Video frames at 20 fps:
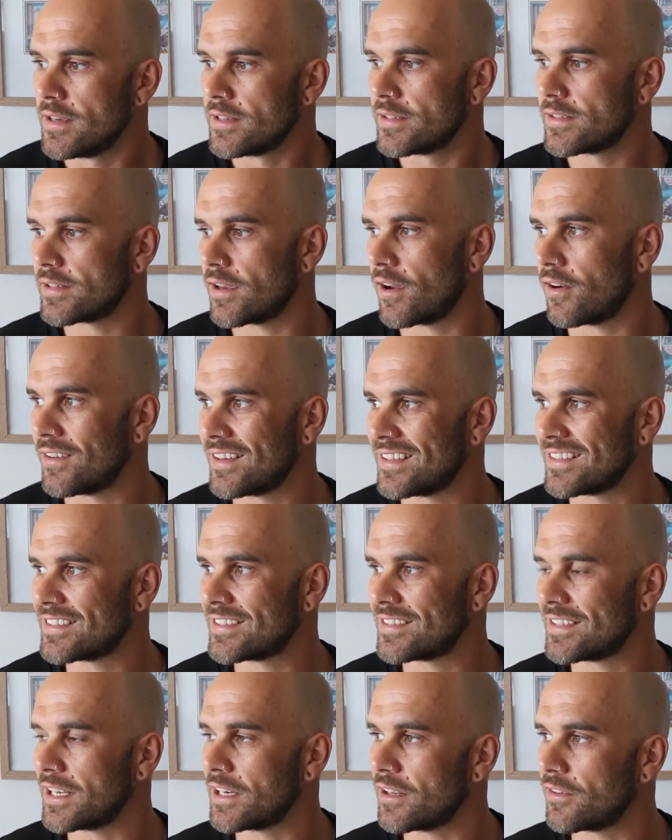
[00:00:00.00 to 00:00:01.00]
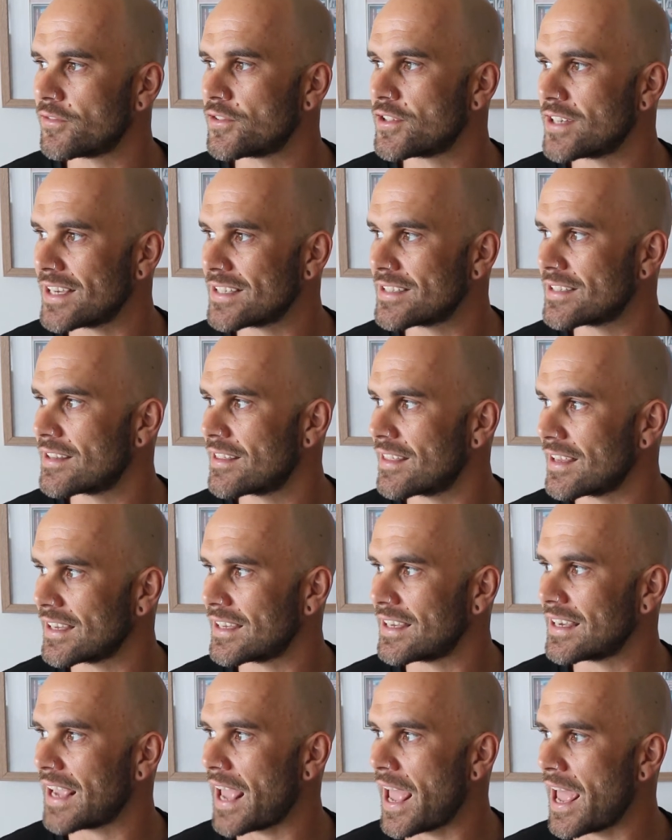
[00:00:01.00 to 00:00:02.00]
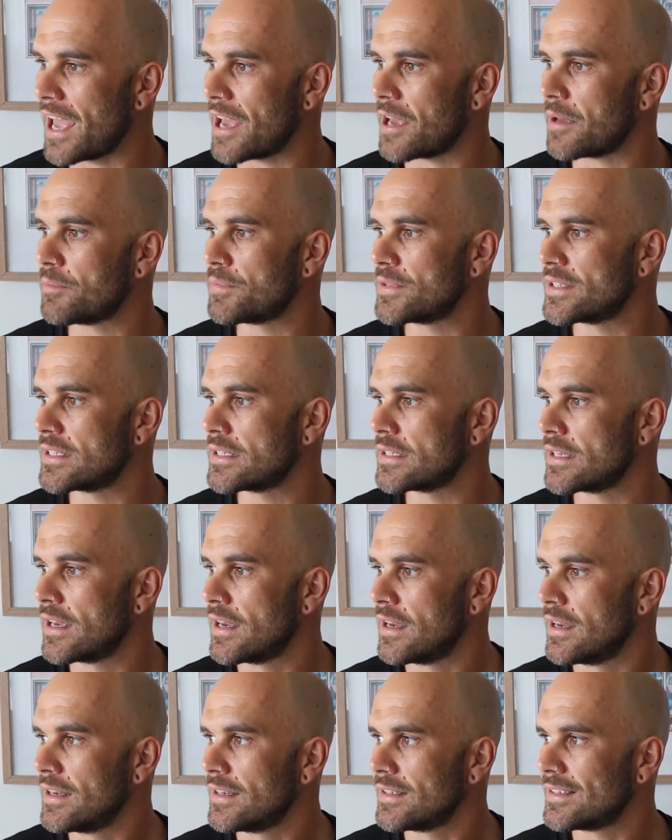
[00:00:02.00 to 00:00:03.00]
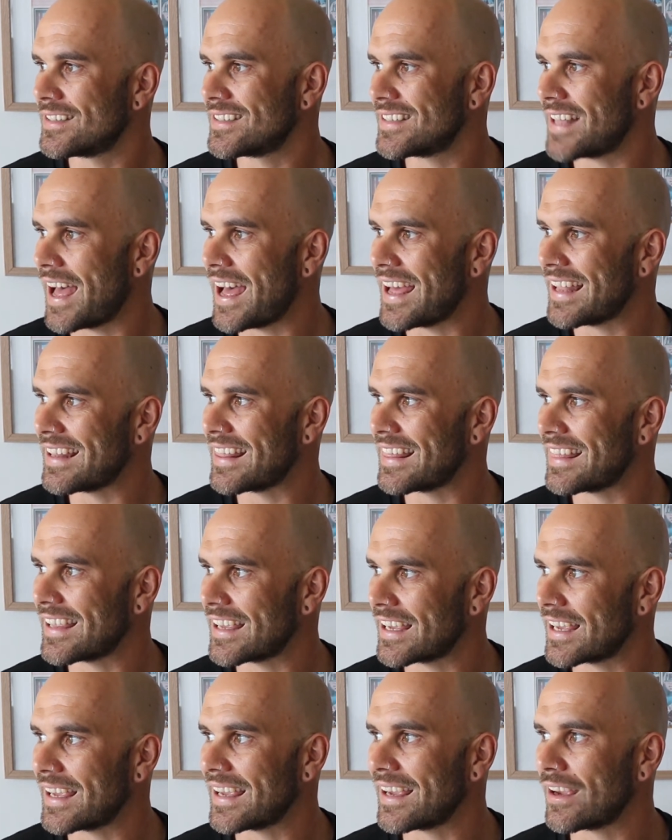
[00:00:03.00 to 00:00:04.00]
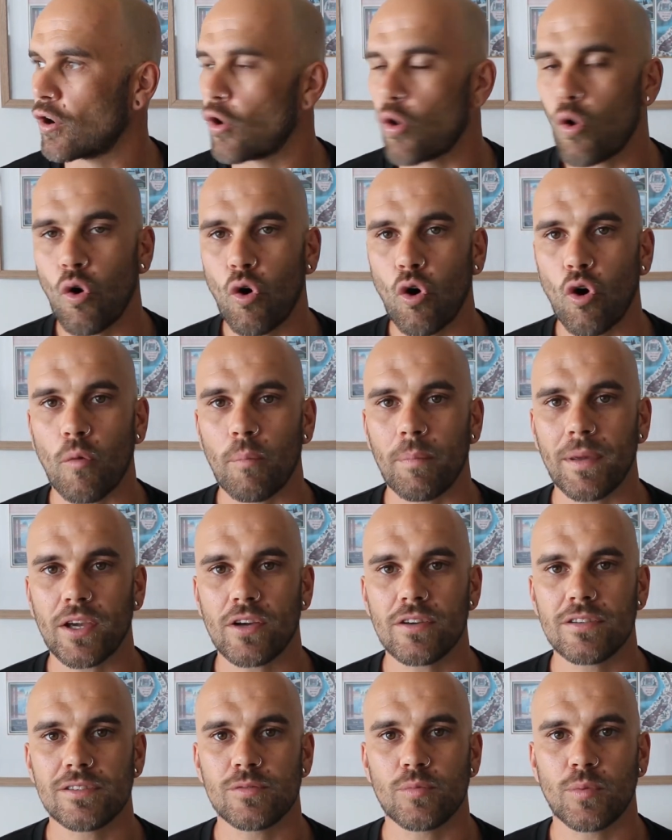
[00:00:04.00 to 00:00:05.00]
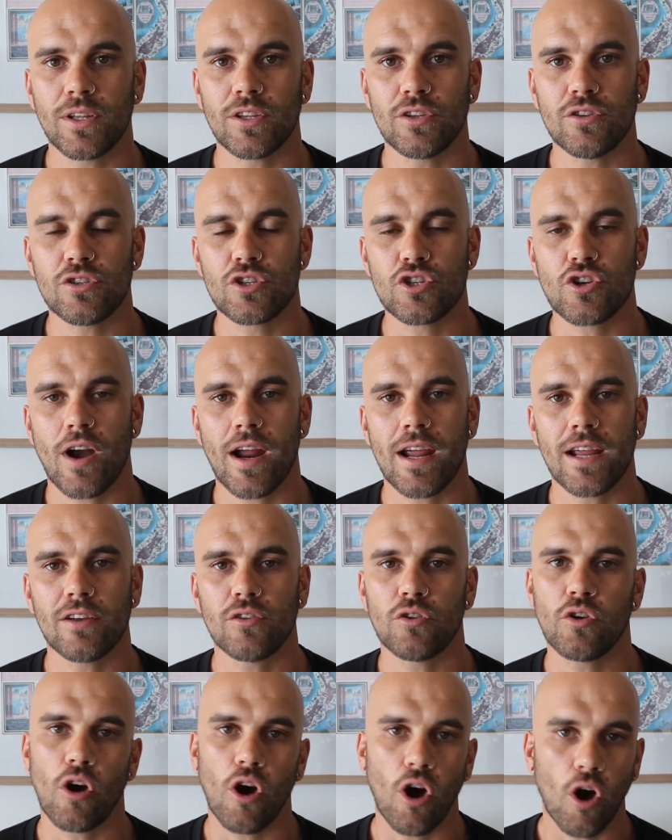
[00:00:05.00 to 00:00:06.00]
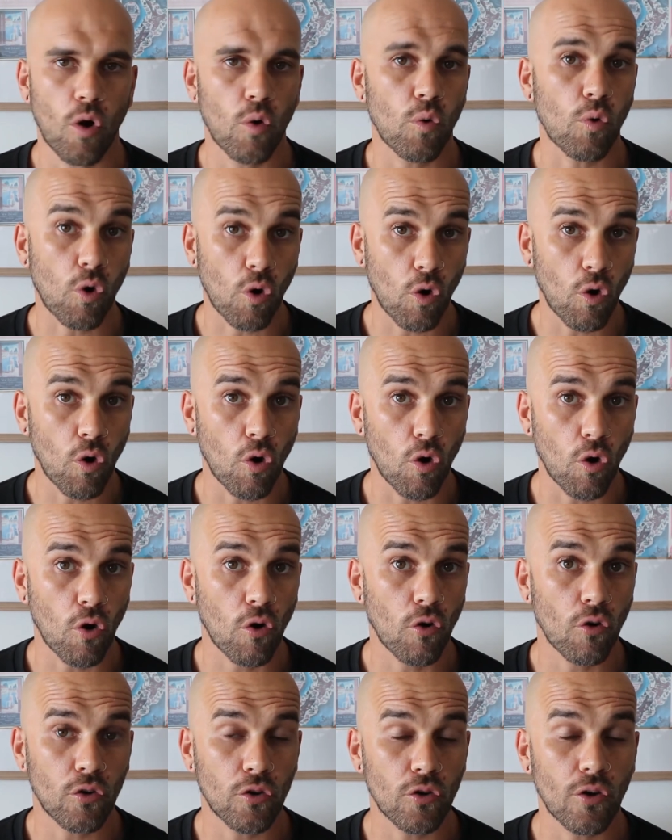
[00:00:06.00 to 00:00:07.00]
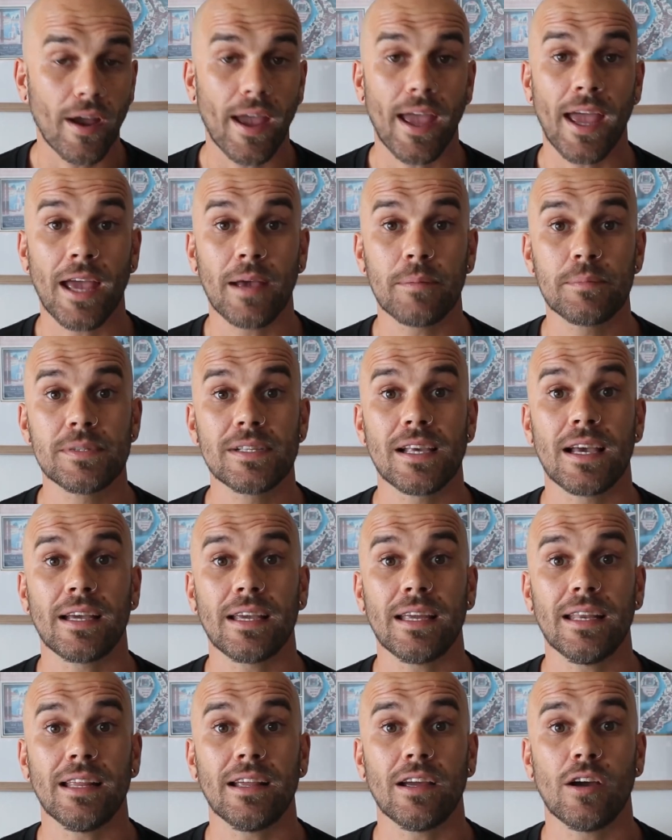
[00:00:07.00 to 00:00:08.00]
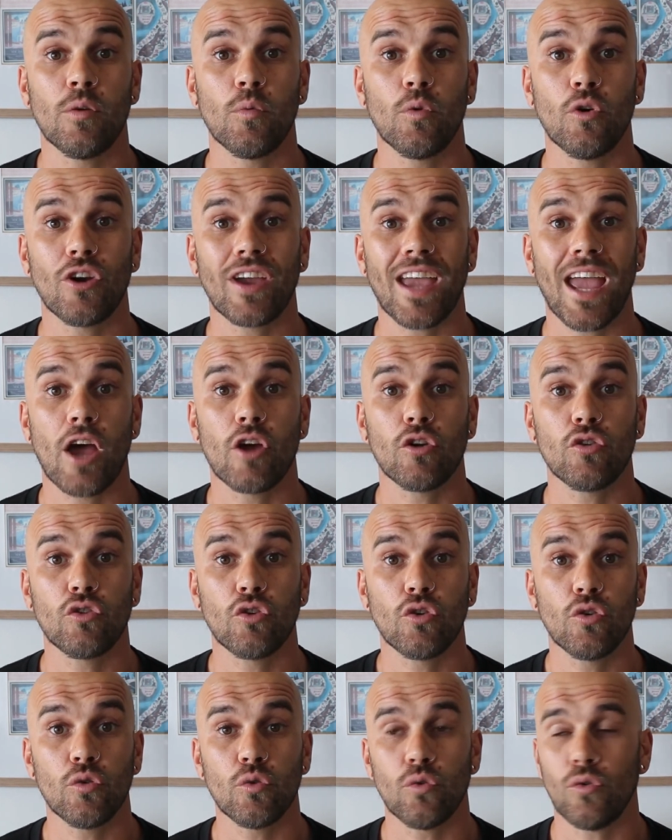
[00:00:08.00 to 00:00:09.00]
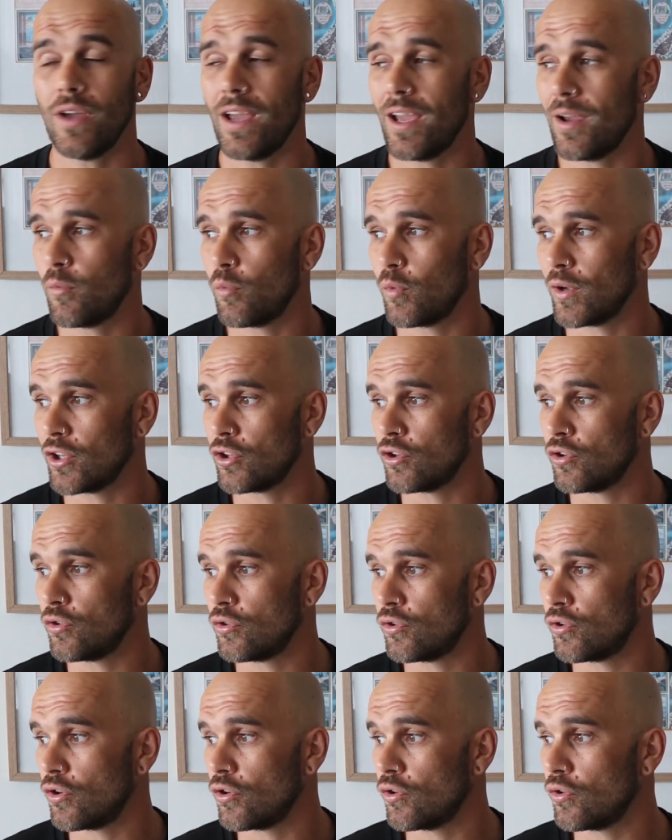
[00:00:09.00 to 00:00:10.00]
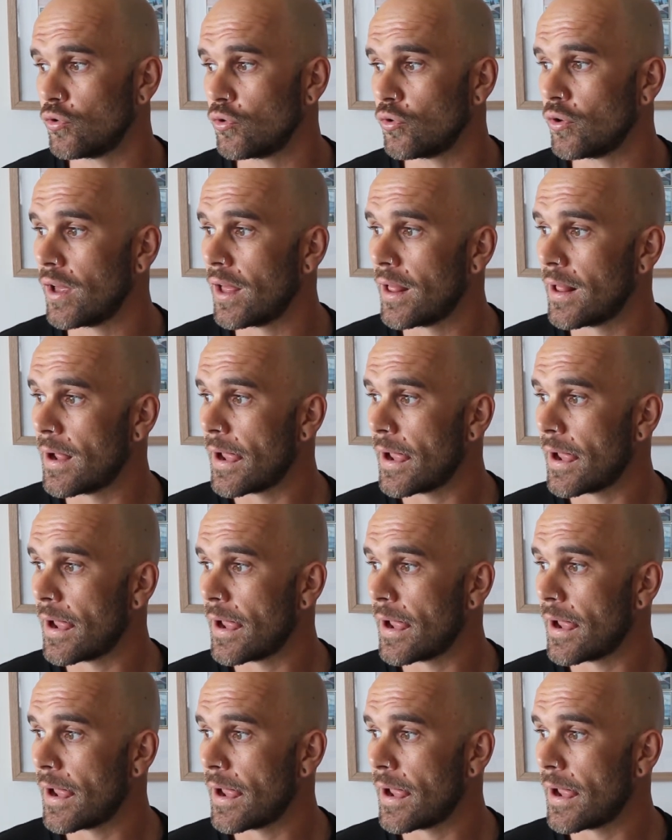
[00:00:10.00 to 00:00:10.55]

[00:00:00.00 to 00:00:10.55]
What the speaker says: So instead of just thinking abs, start thinking core, because when you train your whole core, your abs are getting a workout too. And when you do